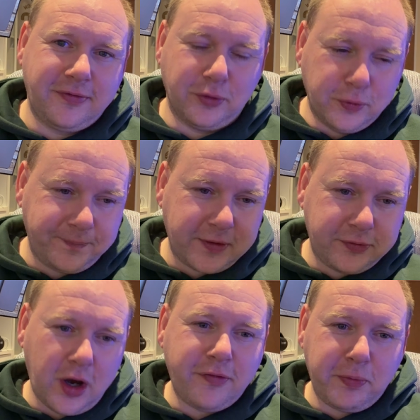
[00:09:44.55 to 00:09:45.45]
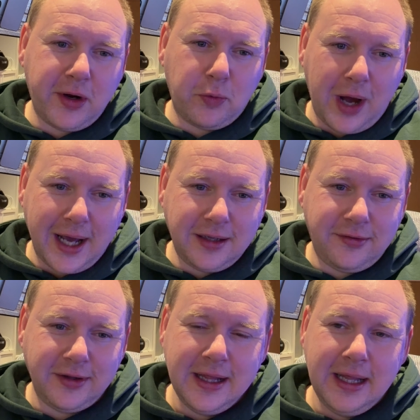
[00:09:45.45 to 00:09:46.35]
So software-wise,